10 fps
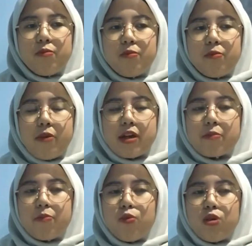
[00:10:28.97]
make
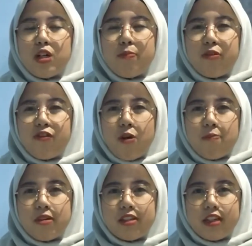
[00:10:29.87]
poor
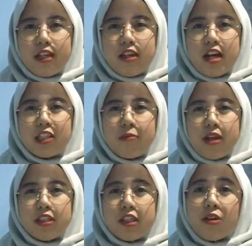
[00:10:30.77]
performance in the
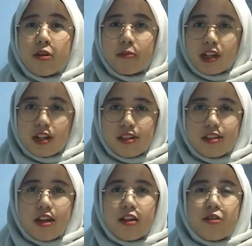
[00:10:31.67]
examination, not because
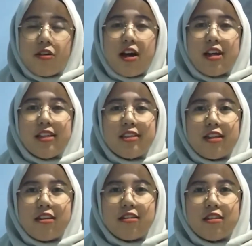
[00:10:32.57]
they don't
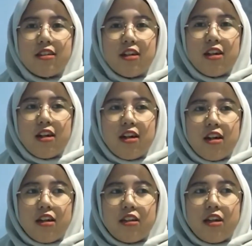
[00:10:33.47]
understand the
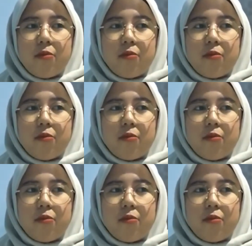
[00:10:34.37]
not